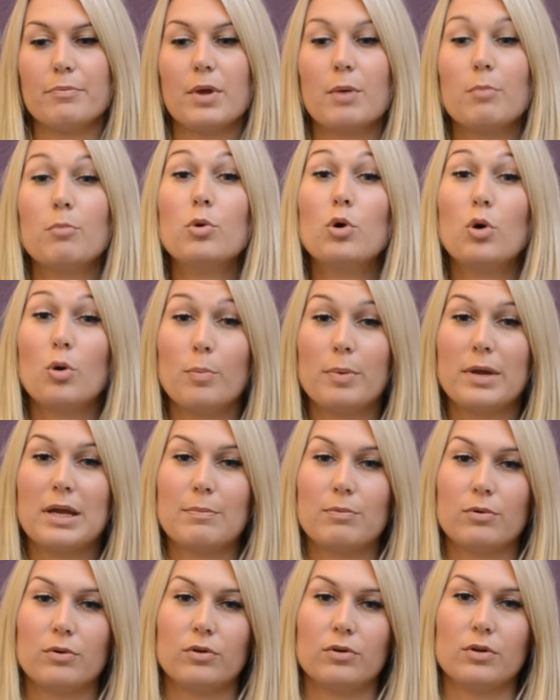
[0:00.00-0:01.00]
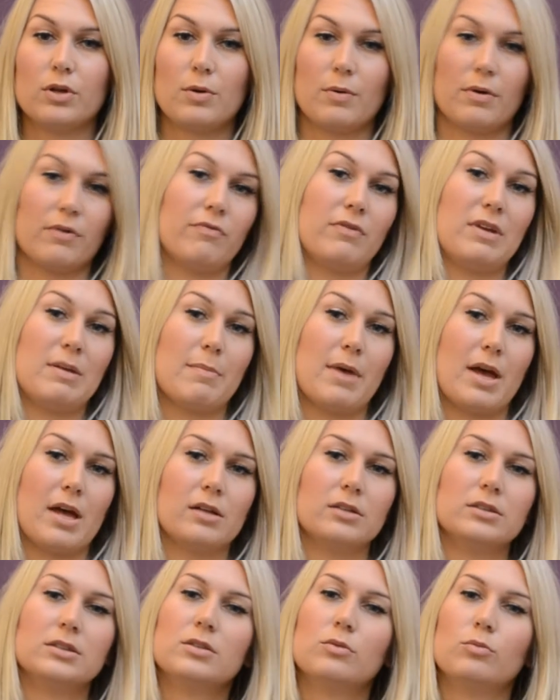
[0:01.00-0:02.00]
more people who are
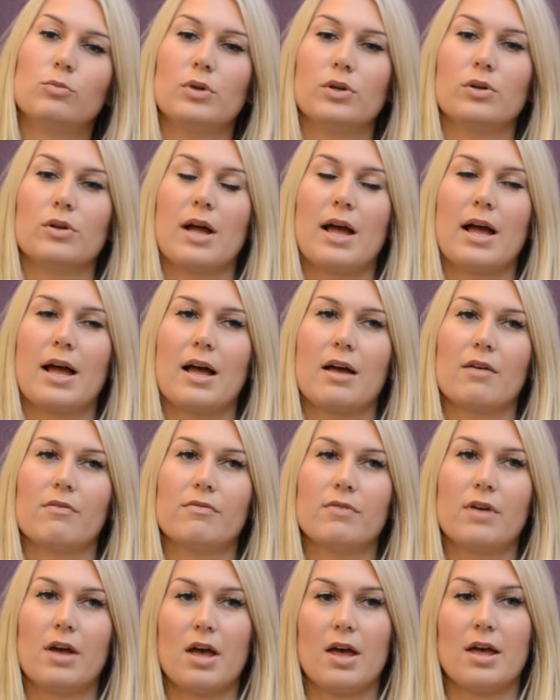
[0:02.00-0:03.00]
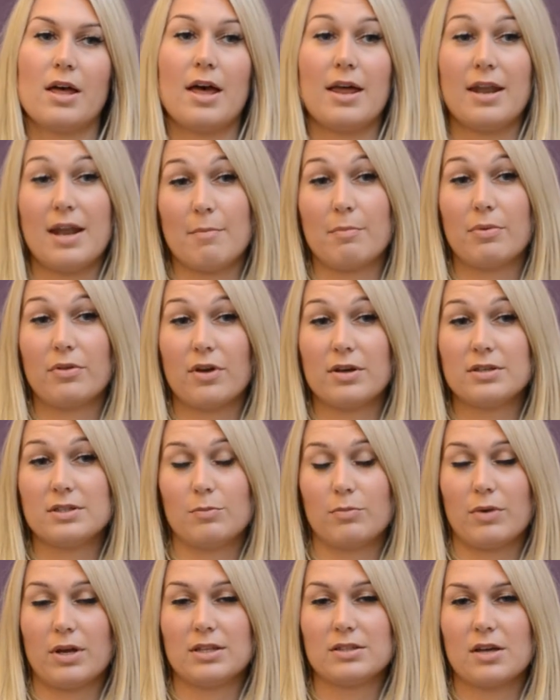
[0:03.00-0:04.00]
female will have an empathising
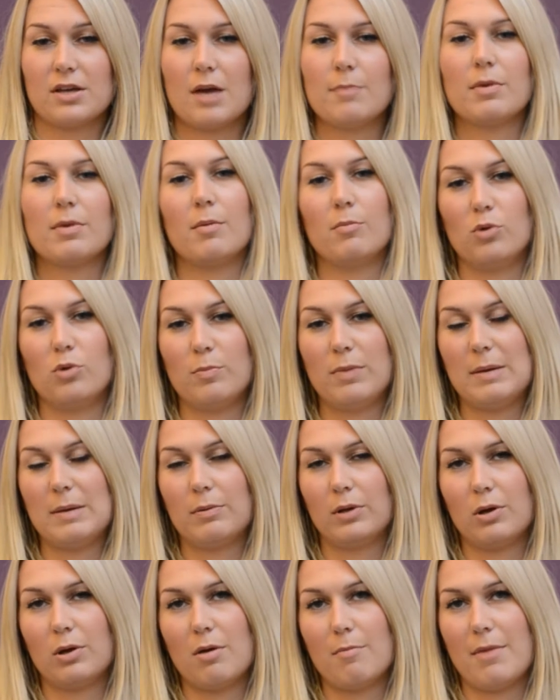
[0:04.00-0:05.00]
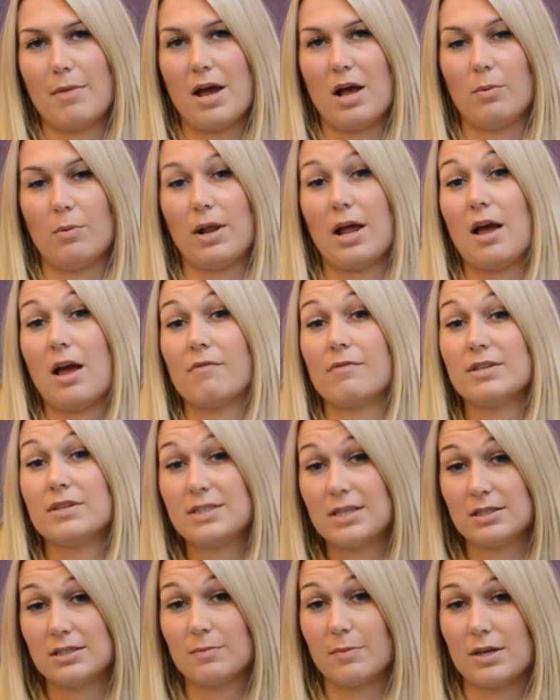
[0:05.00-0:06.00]
brain type, and more people who are male will have a
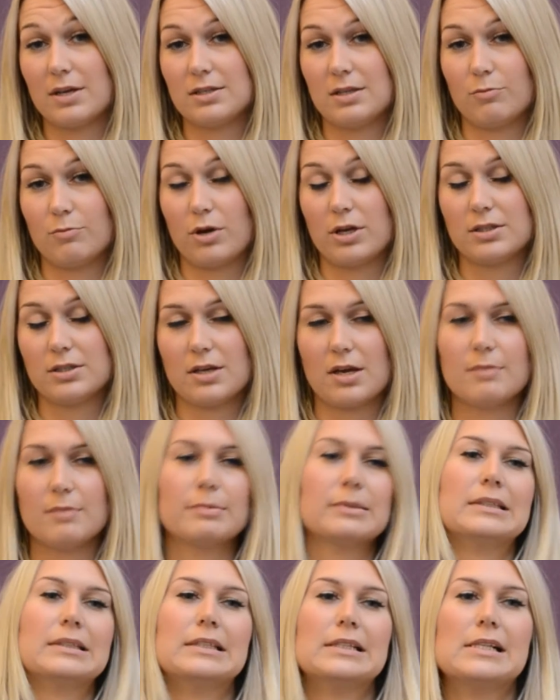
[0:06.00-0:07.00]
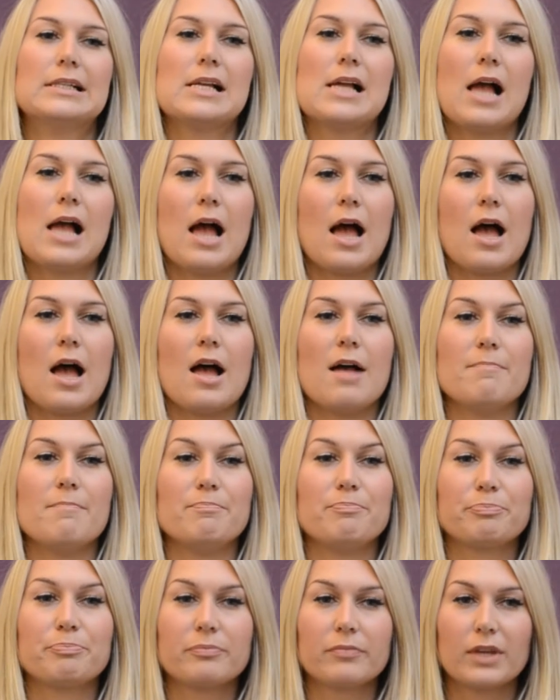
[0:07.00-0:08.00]
systemising brain
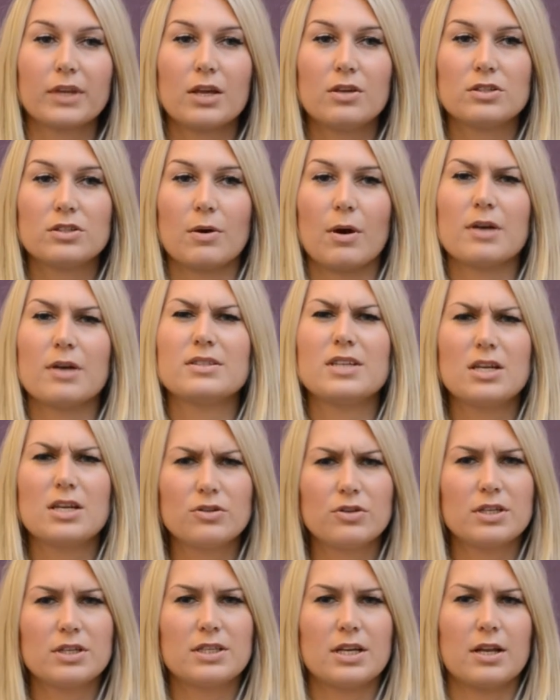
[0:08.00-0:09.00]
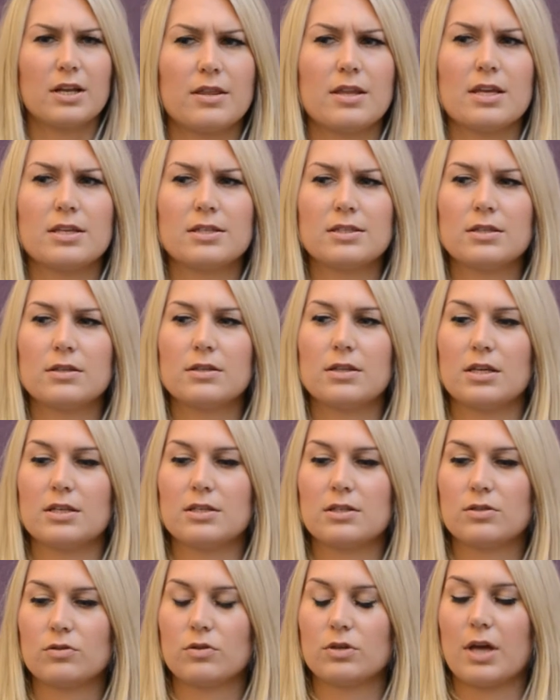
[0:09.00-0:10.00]
type. So I was interested
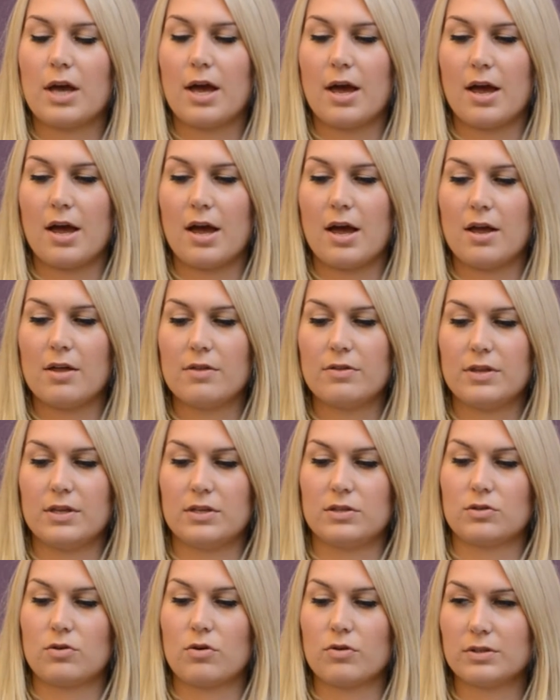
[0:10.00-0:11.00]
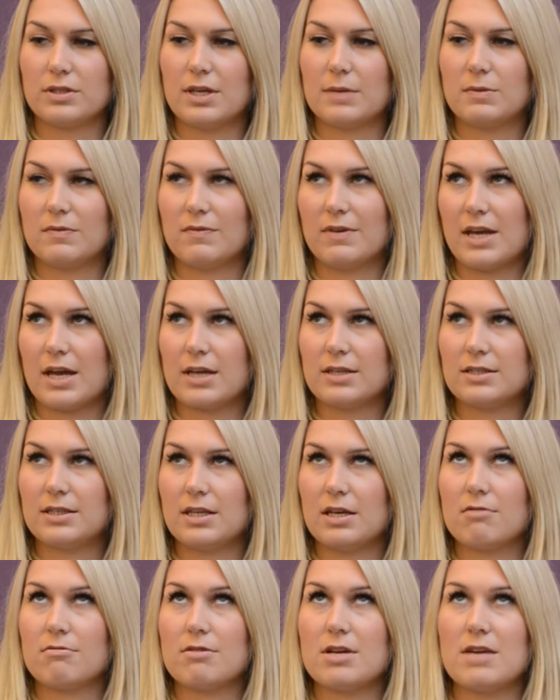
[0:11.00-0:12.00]
this concept of ES
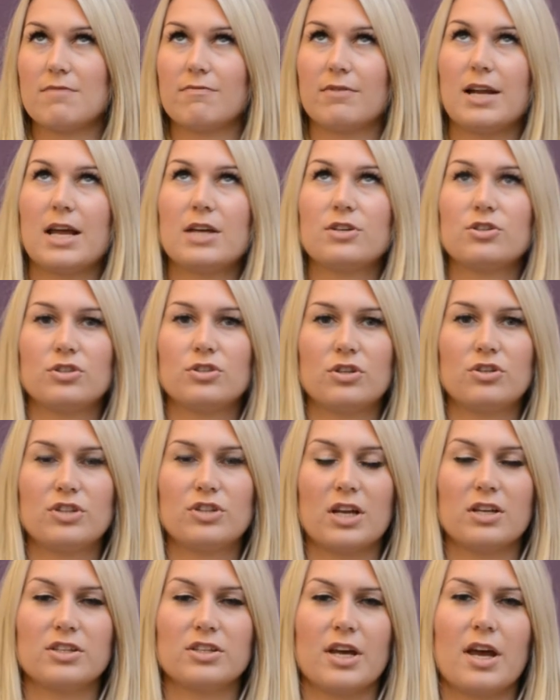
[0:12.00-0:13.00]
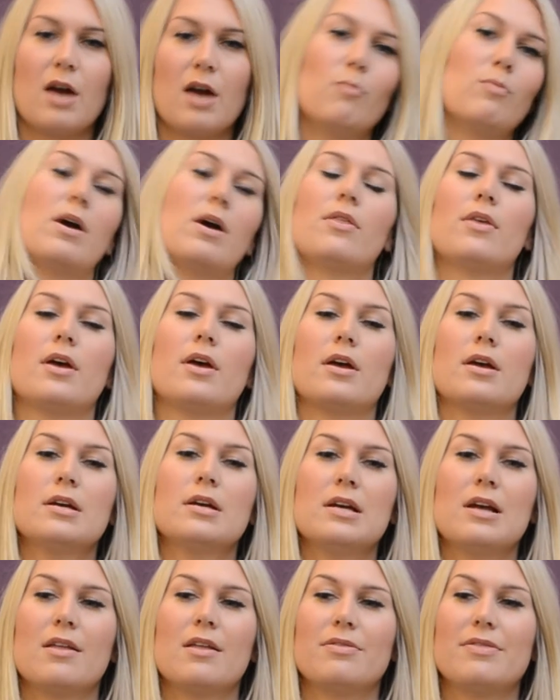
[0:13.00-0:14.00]
theory in relation to gender, and whether
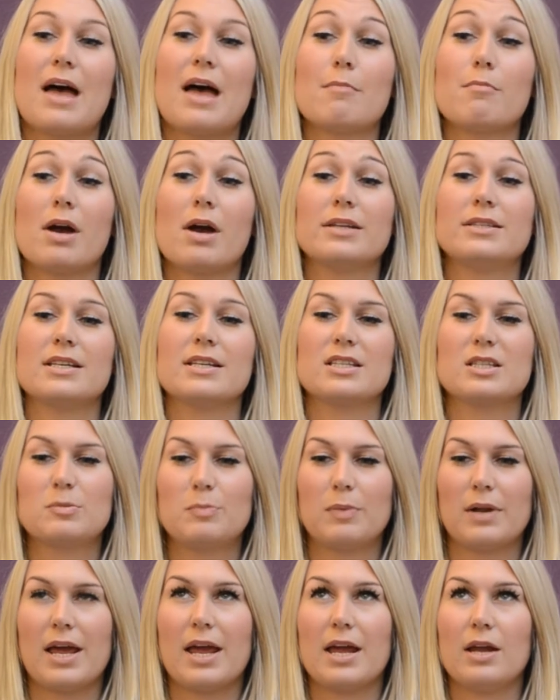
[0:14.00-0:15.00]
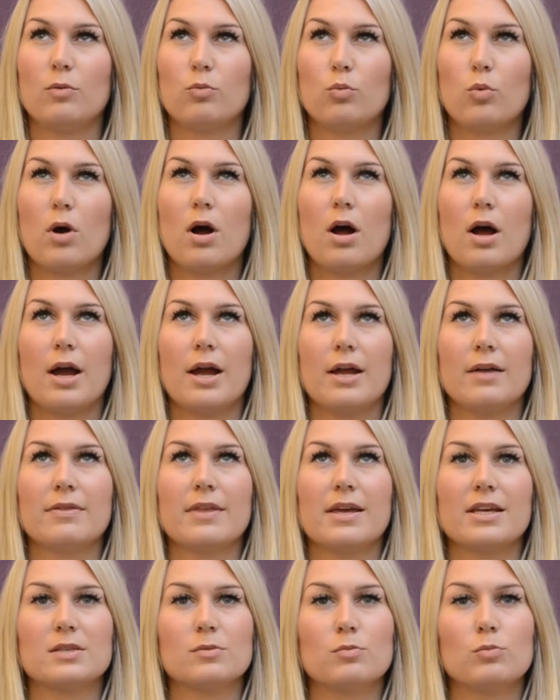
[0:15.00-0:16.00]
that might explain why
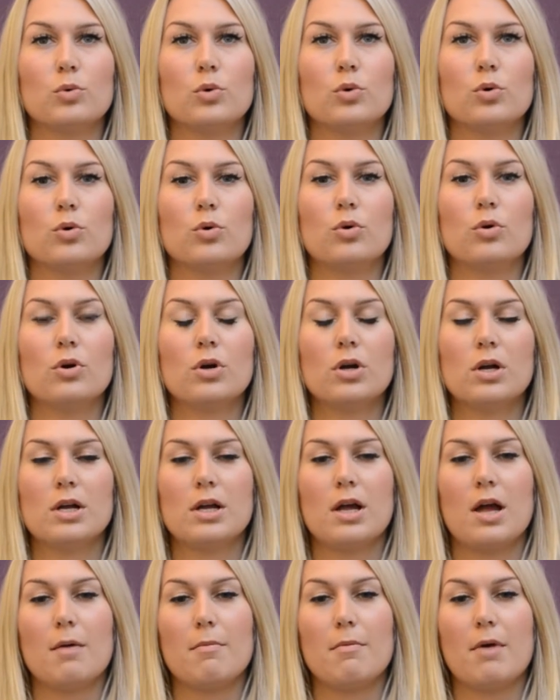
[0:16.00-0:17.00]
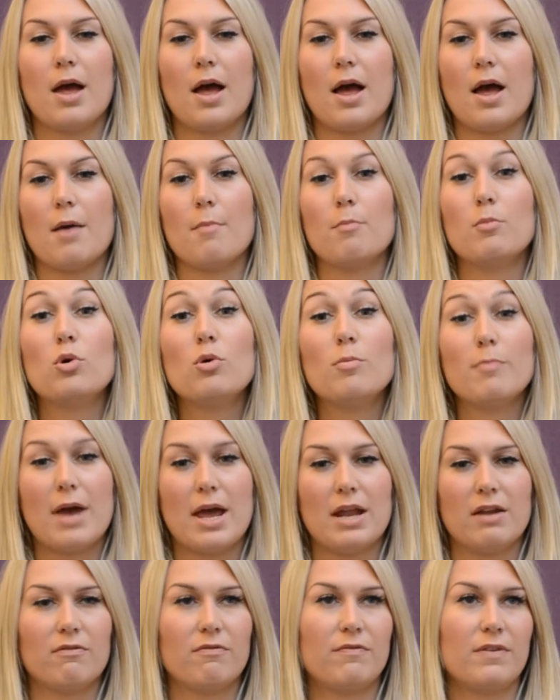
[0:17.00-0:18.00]
there's more
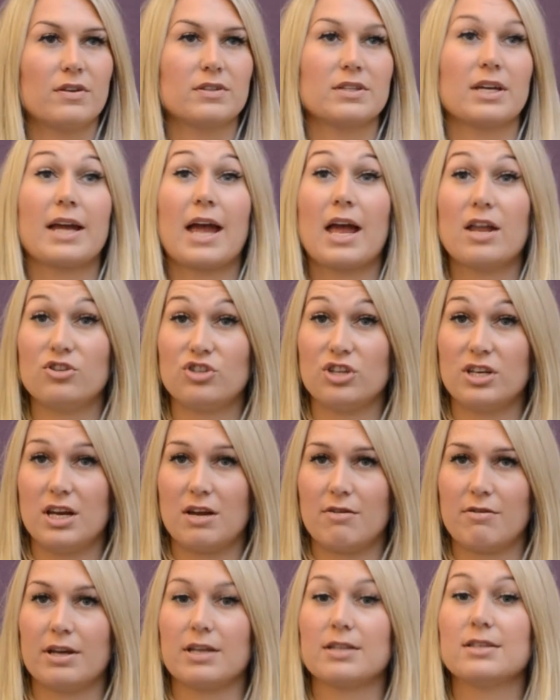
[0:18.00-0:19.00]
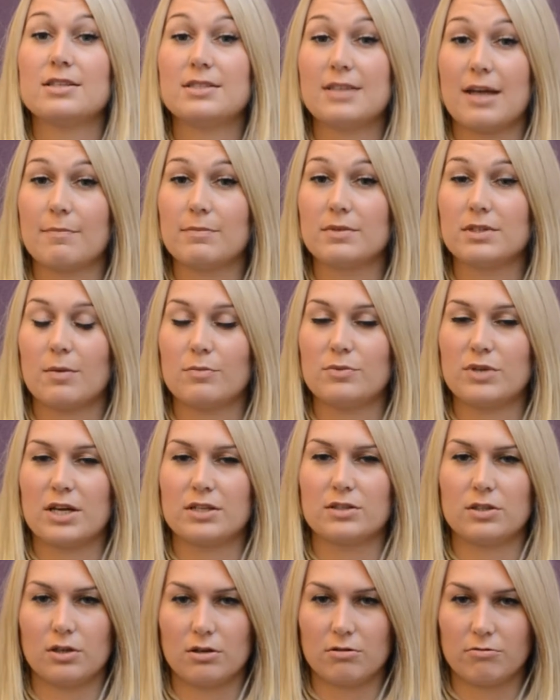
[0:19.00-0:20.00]
men in fields like engineering and STEM
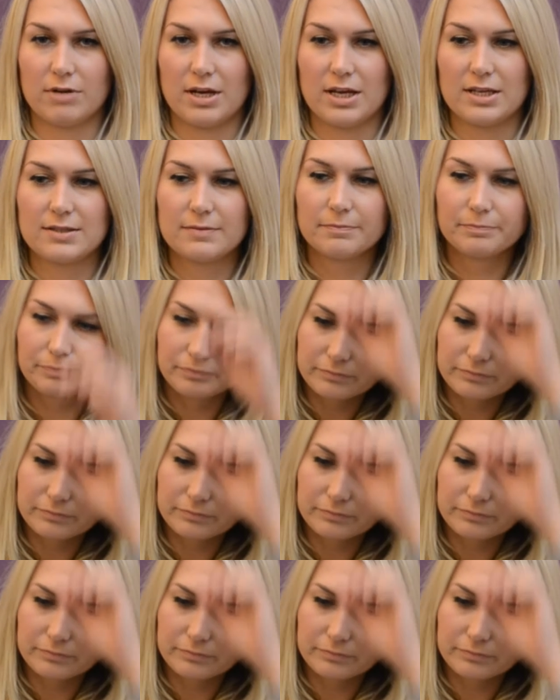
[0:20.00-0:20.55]
subjects and careers,